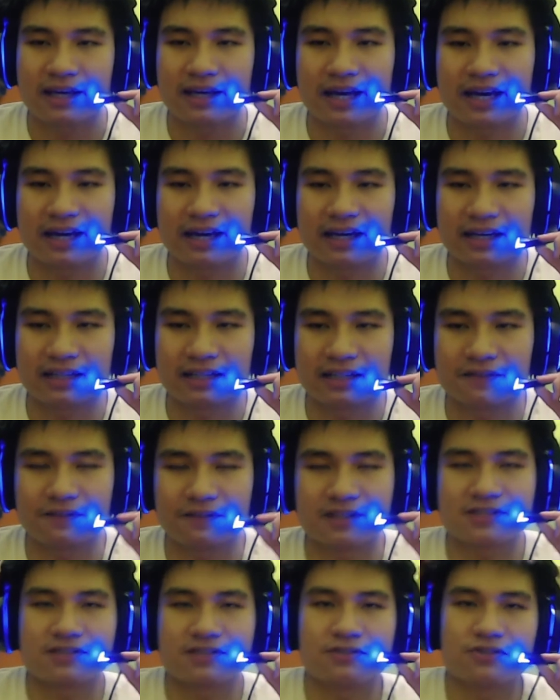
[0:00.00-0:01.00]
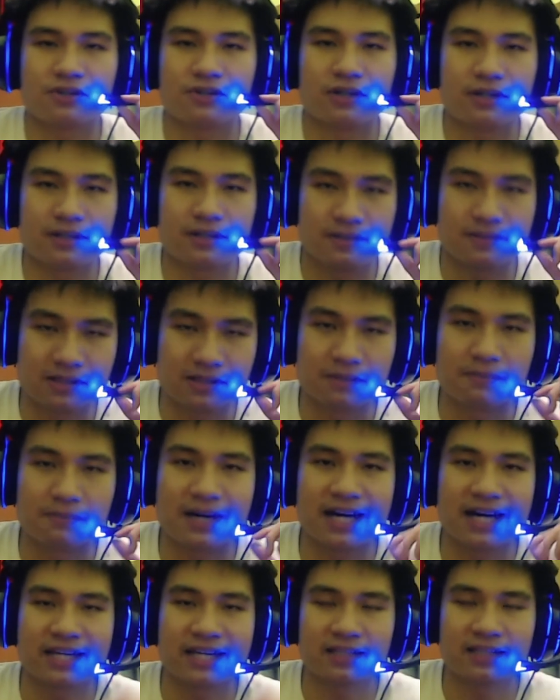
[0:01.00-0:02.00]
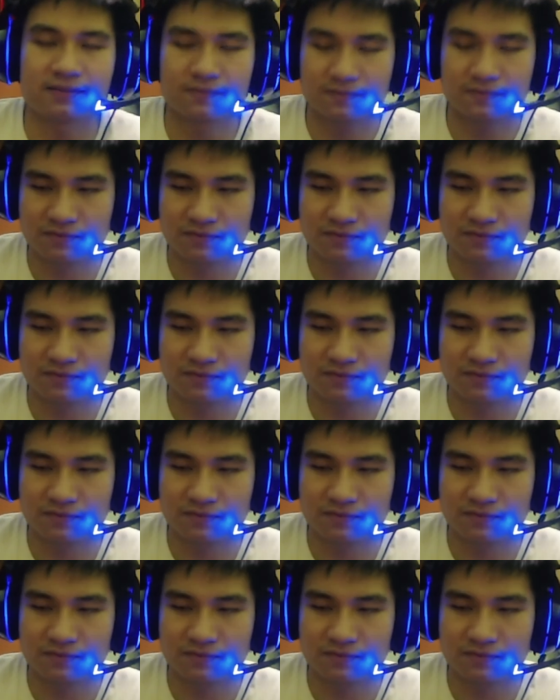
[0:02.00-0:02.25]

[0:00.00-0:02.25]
And if you guys enjoy, you know, my,